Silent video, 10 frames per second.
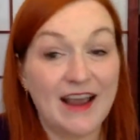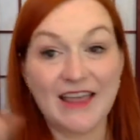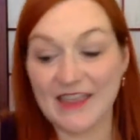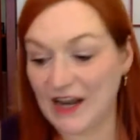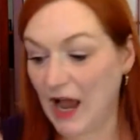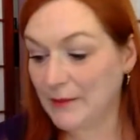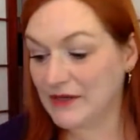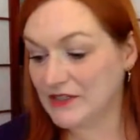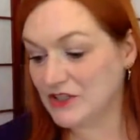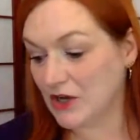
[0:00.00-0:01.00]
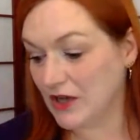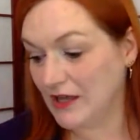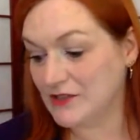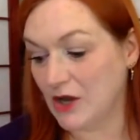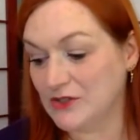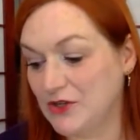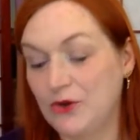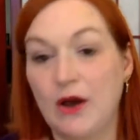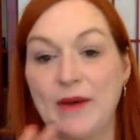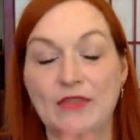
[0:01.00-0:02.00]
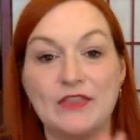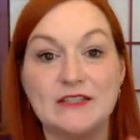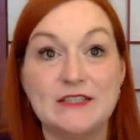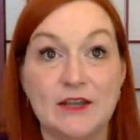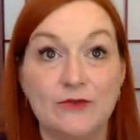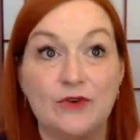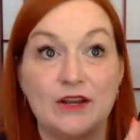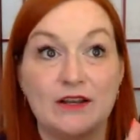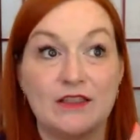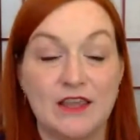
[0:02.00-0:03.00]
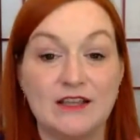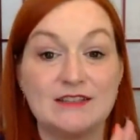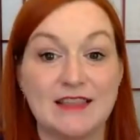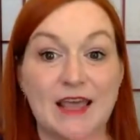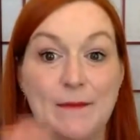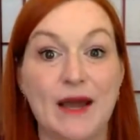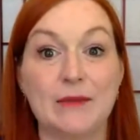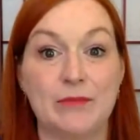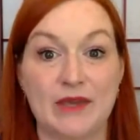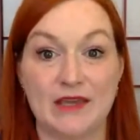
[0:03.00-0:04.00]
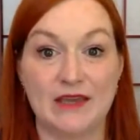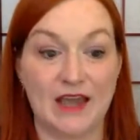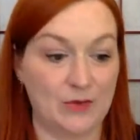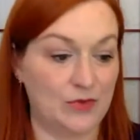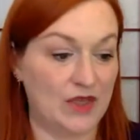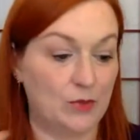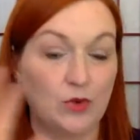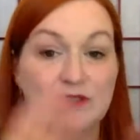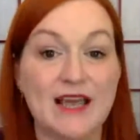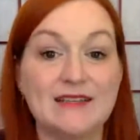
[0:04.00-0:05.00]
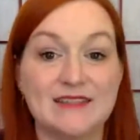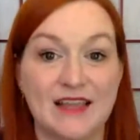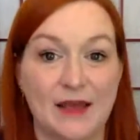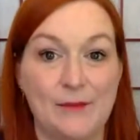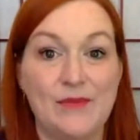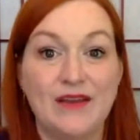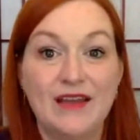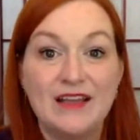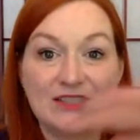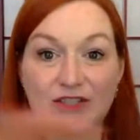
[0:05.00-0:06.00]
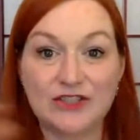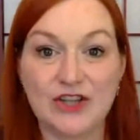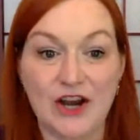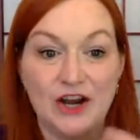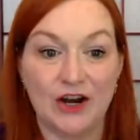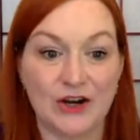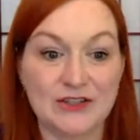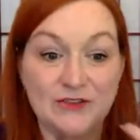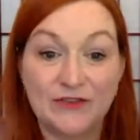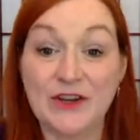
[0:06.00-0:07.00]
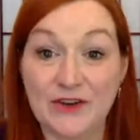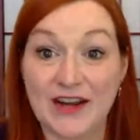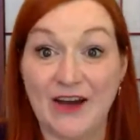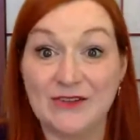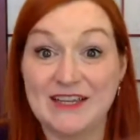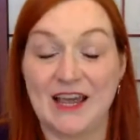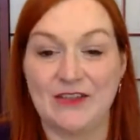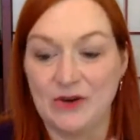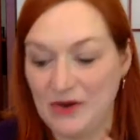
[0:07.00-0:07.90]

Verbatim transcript: and then I'm going to uh, talk to you about the different things that they might be, and then we'll test them to share, to figure it out together.